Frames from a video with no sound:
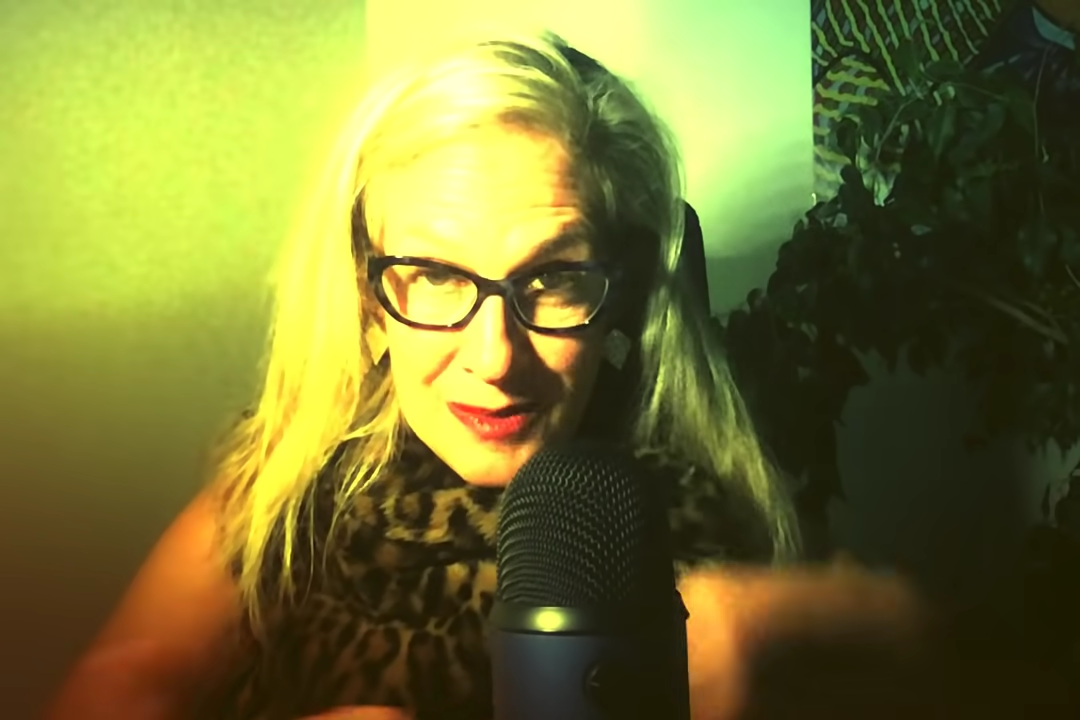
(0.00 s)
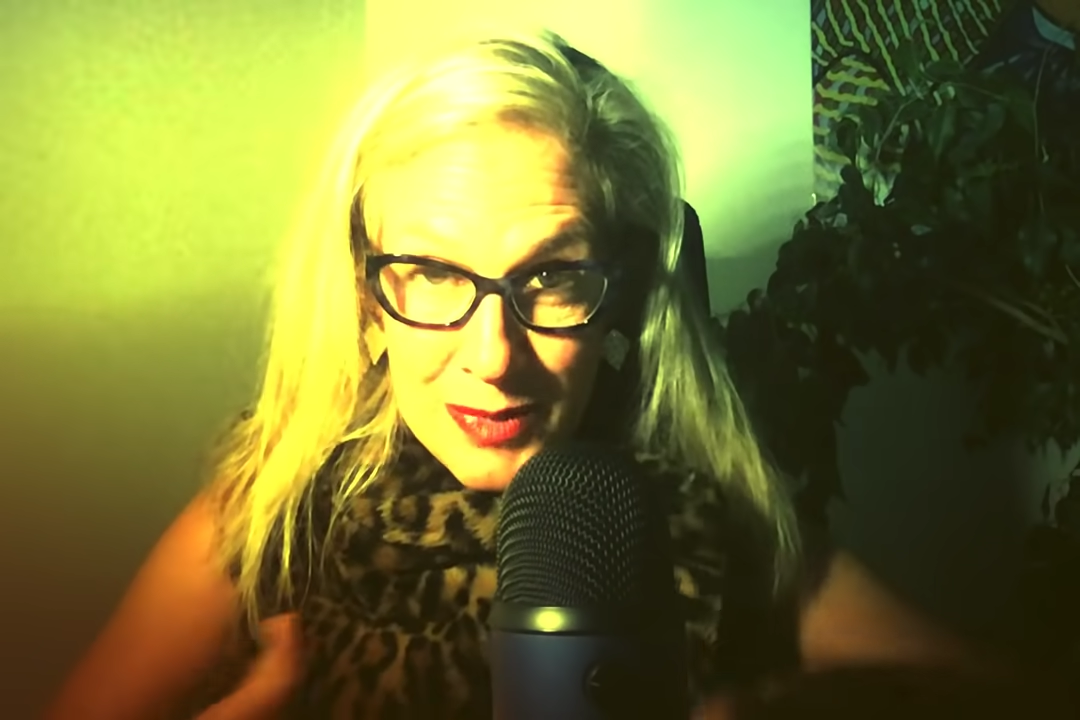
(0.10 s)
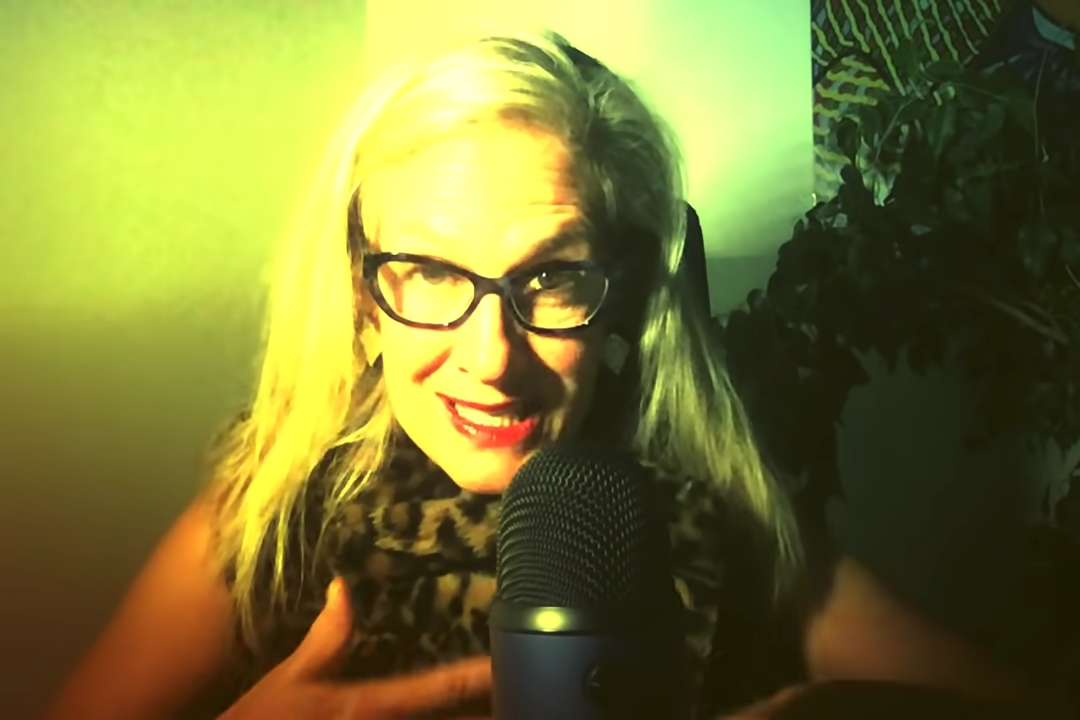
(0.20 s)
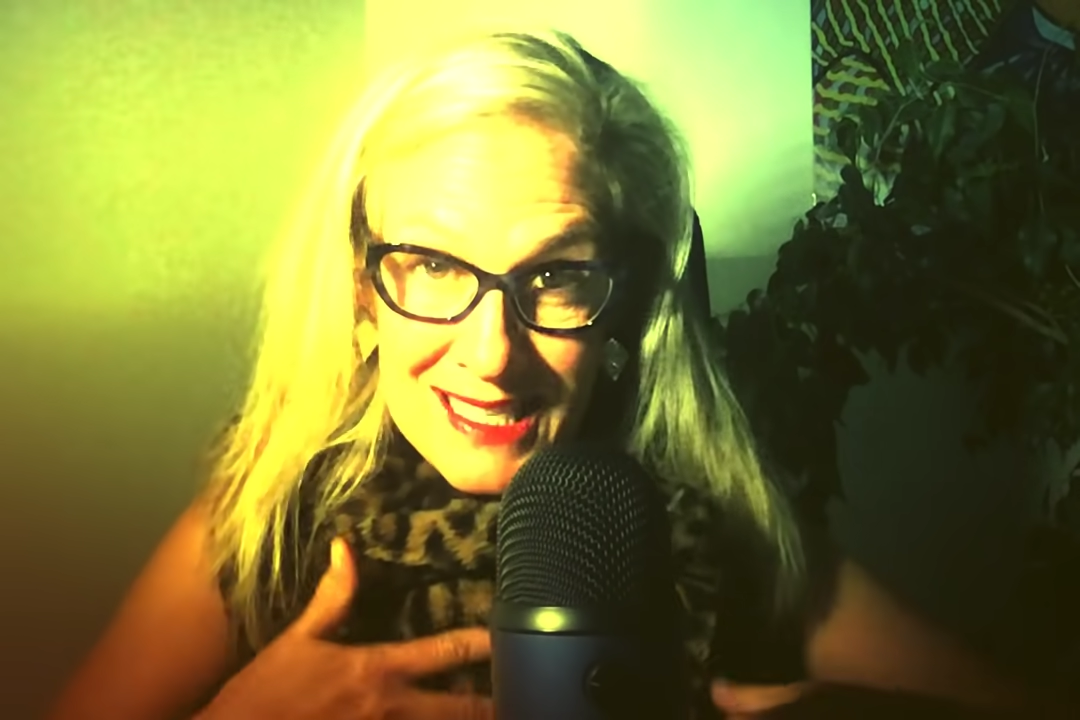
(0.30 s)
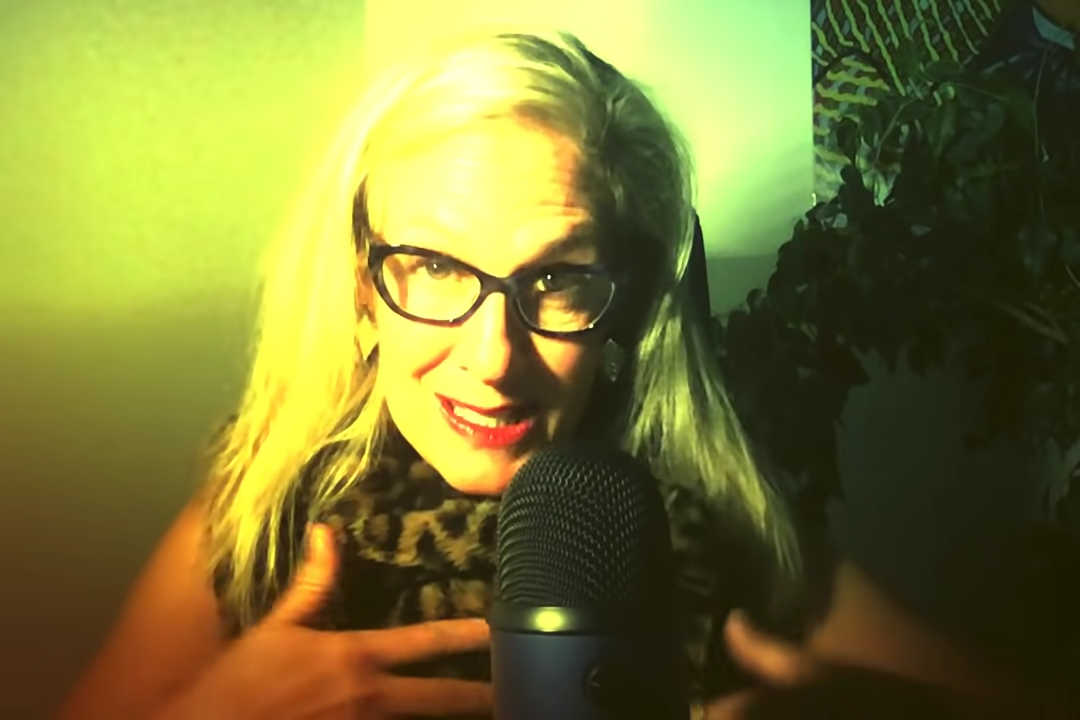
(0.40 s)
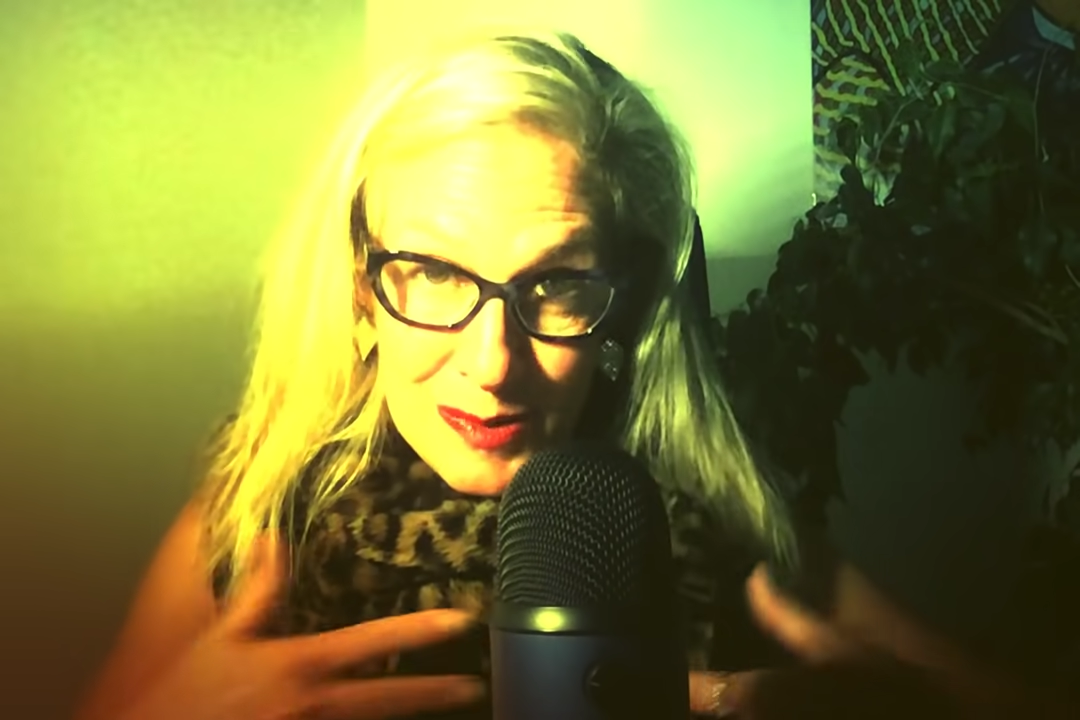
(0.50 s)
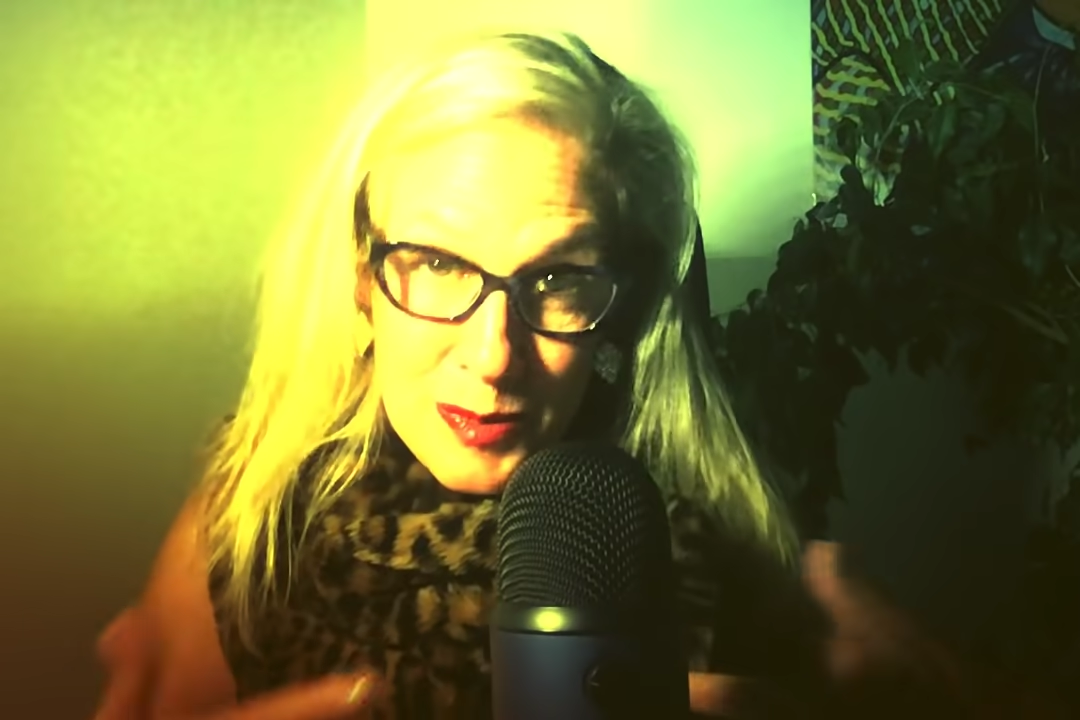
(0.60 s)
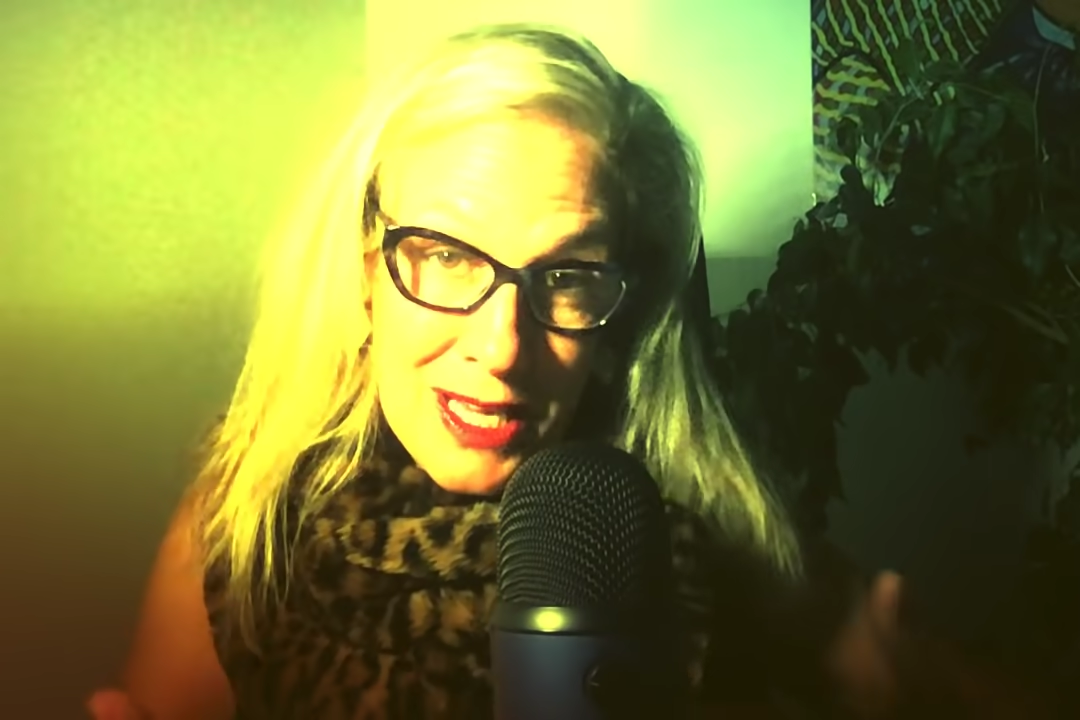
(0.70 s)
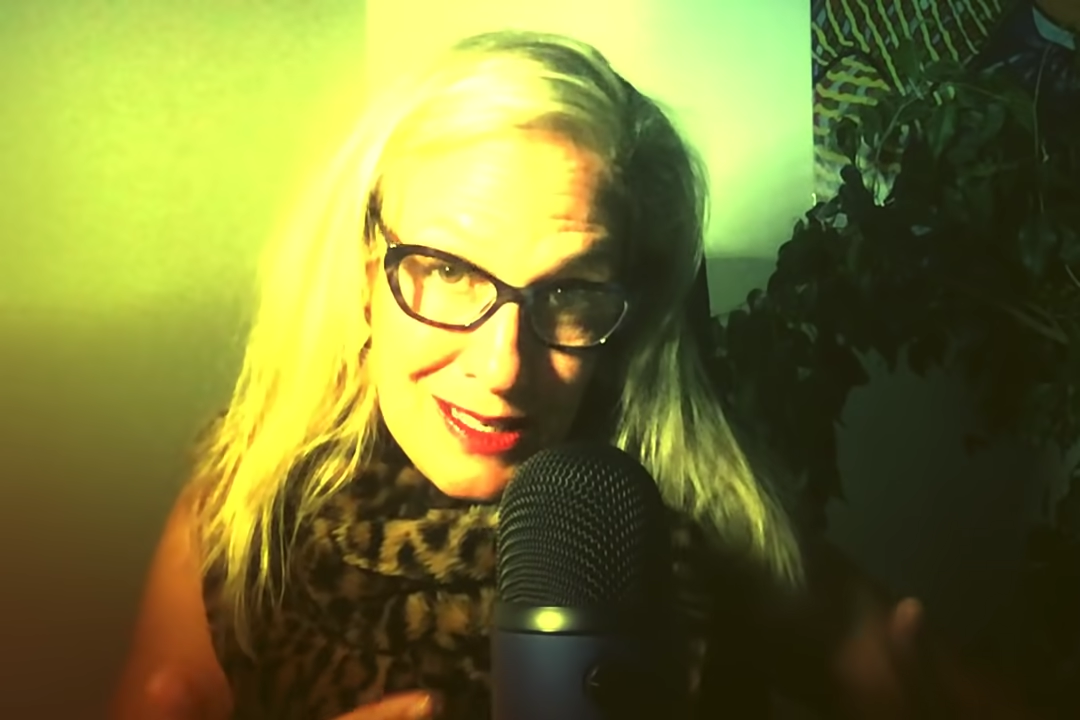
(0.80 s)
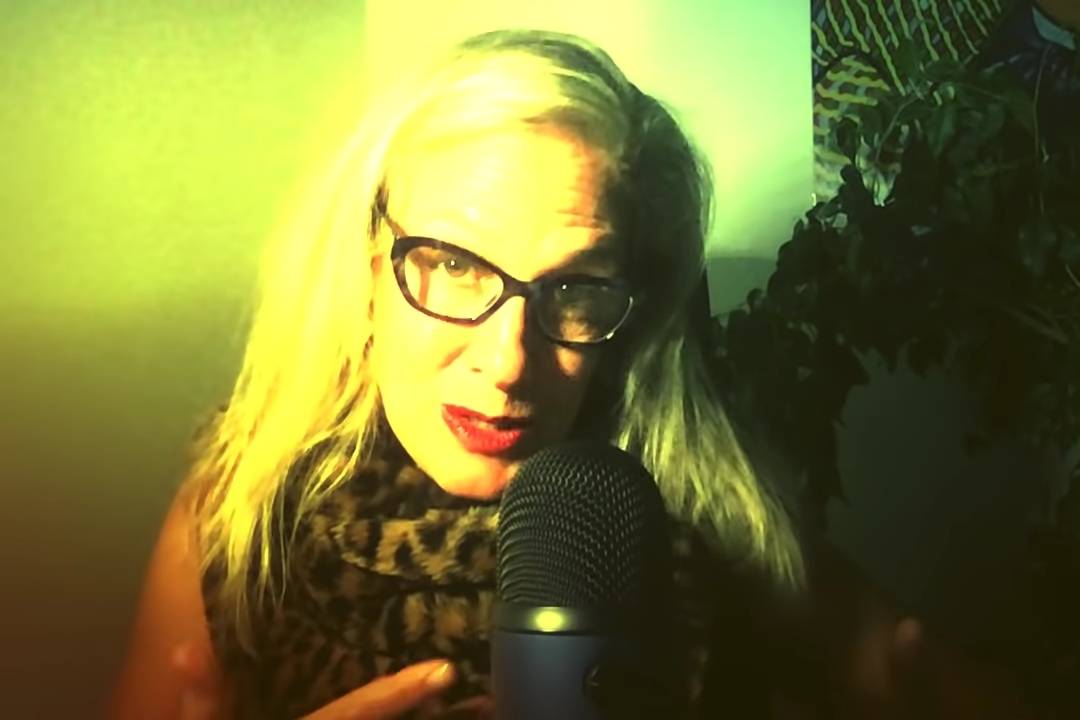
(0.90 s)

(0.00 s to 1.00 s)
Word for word: the business behind